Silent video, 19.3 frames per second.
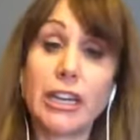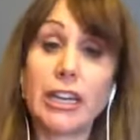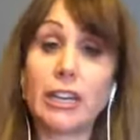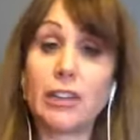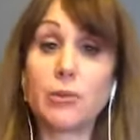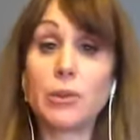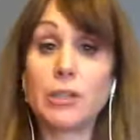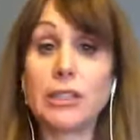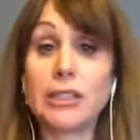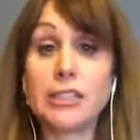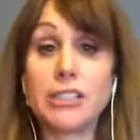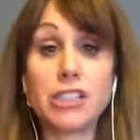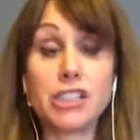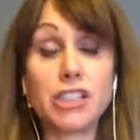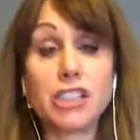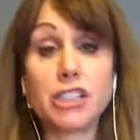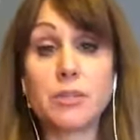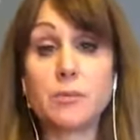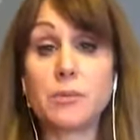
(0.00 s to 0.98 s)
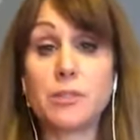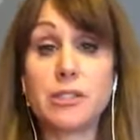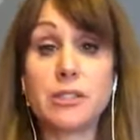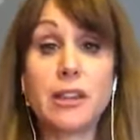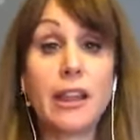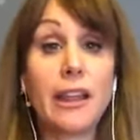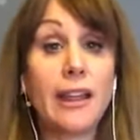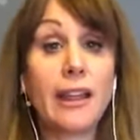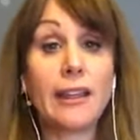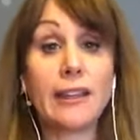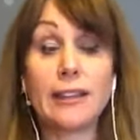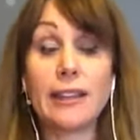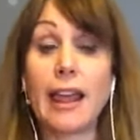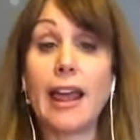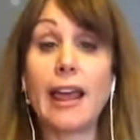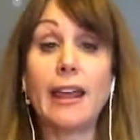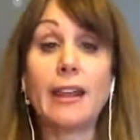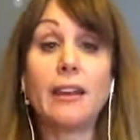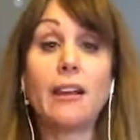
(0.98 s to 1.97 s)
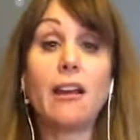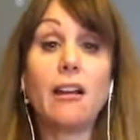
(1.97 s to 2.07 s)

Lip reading: and relationships that